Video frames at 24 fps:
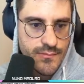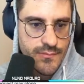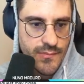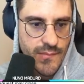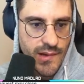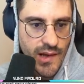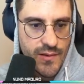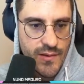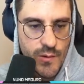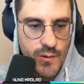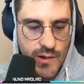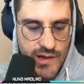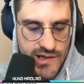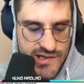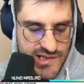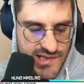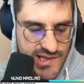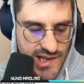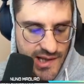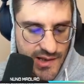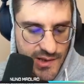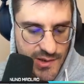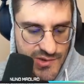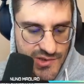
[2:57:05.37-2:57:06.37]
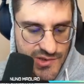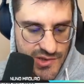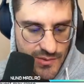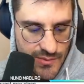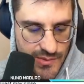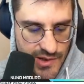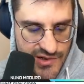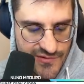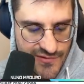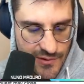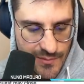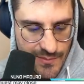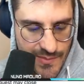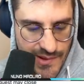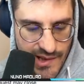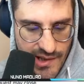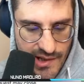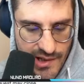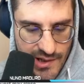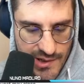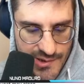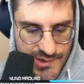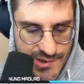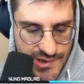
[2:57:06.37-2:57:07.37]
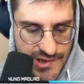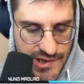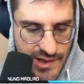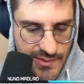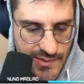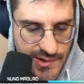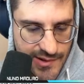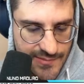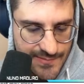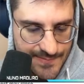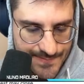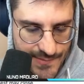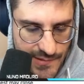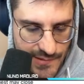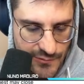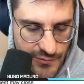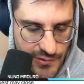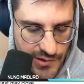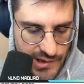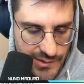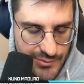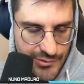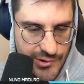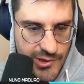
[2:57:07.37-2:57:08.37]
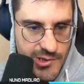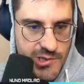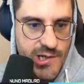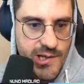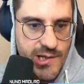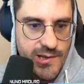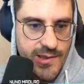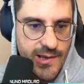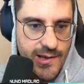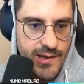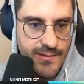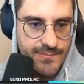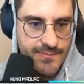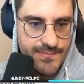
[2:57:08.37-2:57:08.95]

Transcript: Lucas, thank you so much for being here today, man. I really appreciate that.